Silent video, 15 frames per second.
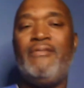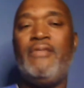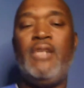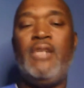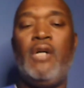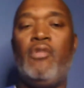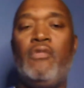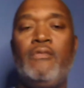
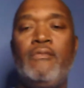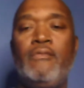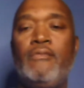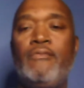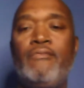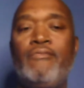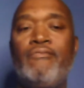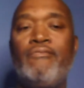No.
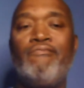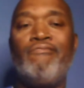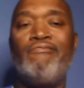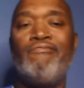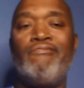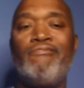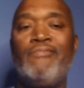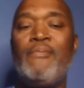
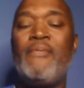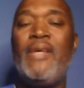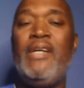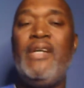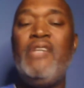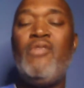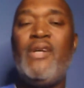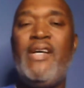
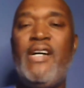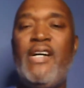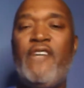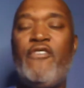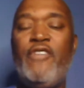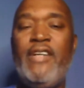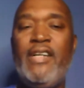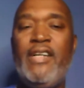You want to have
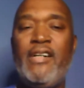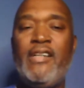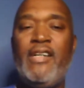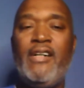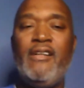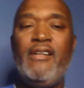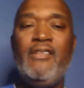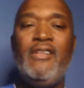free
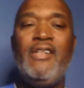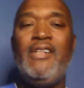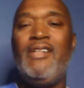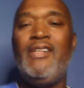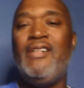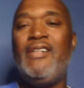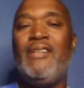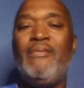healthcare?
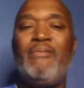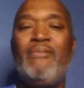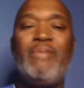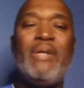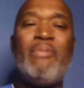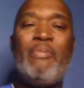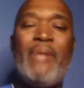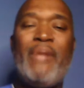
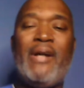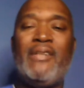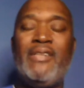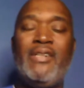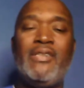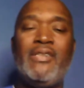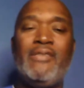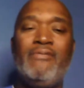Become a
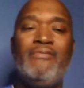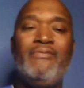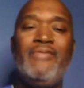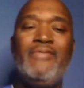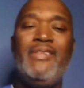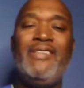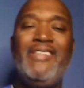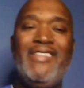politician.
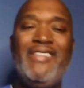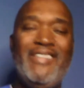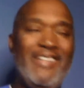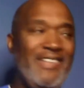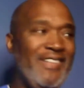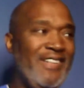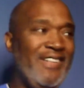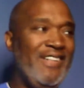
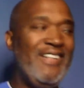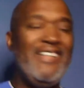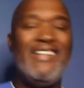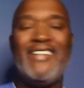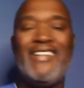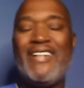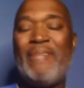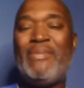
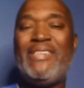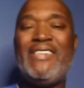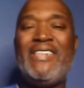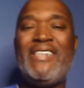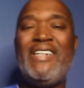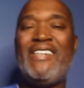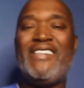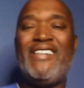Become a
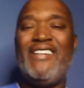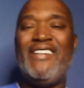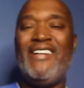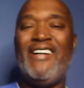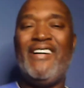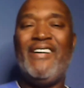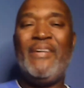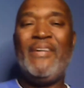
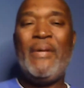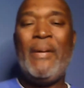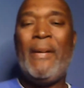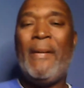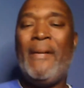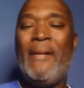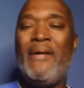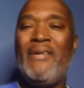senator.
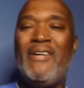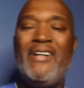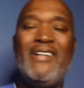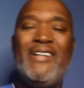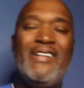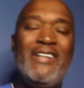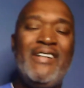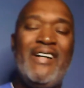
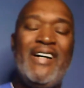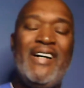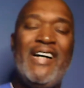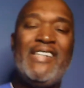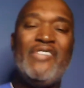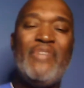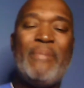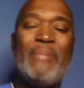
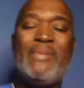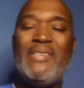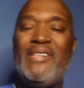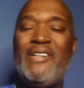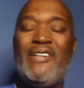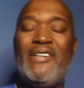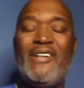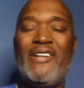House of
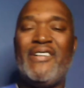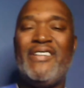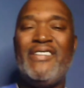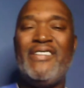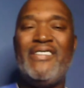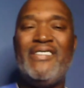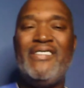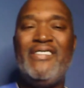Representative.
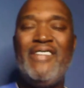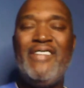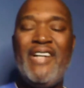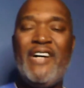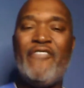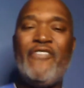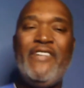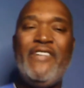You
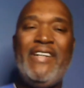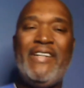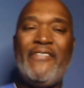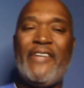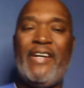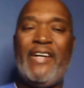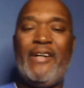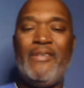have free
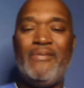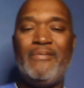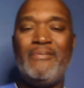healthcare.